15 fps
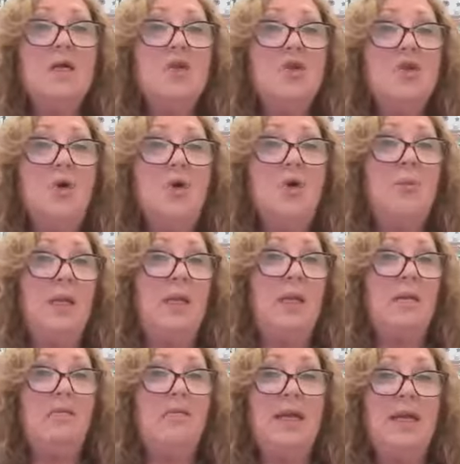
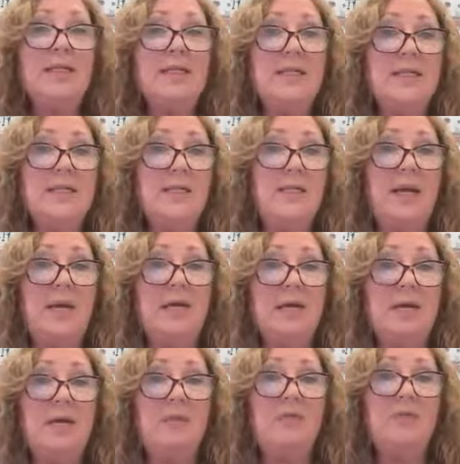document the
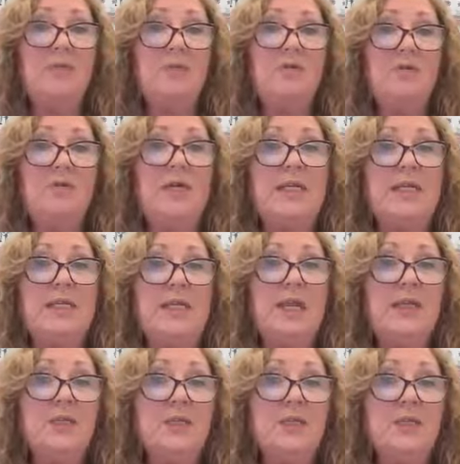anticipated number of
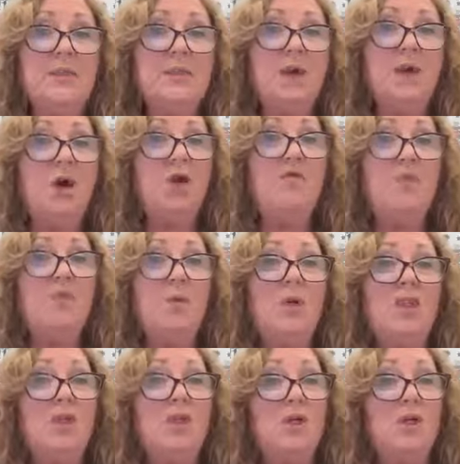transactions over
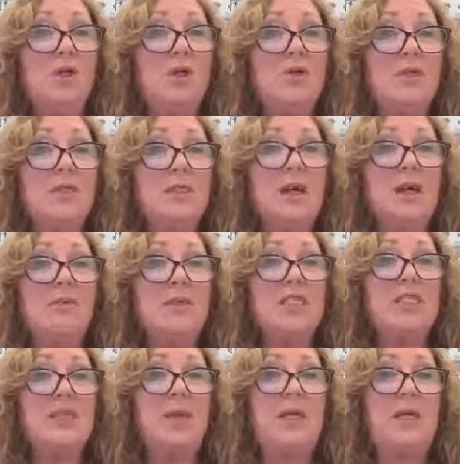which the costs are
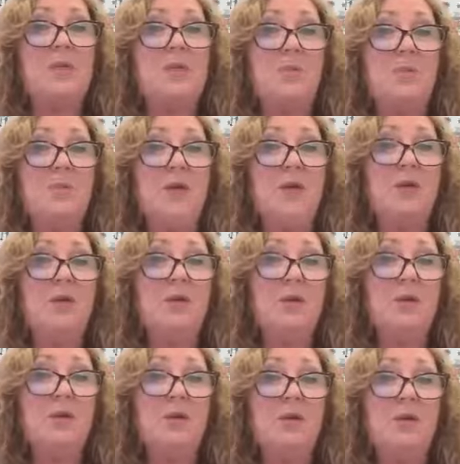expected to be
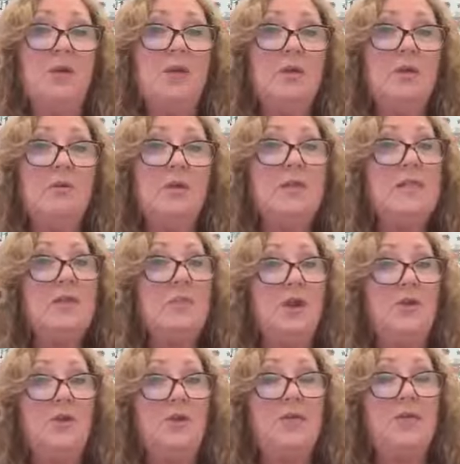incurred that has
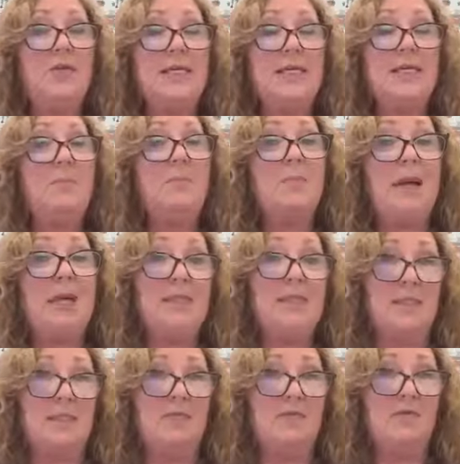been used as a
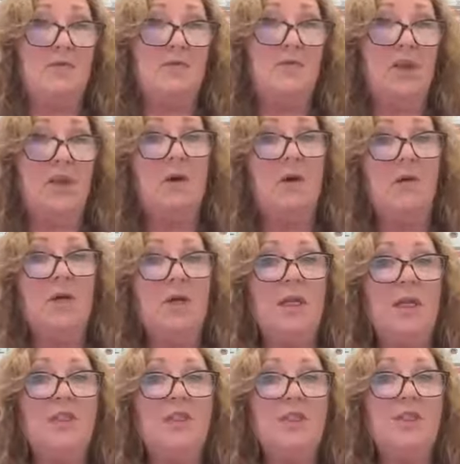basis for fee
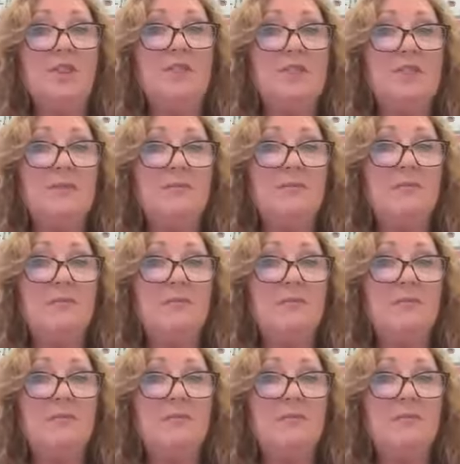calculations,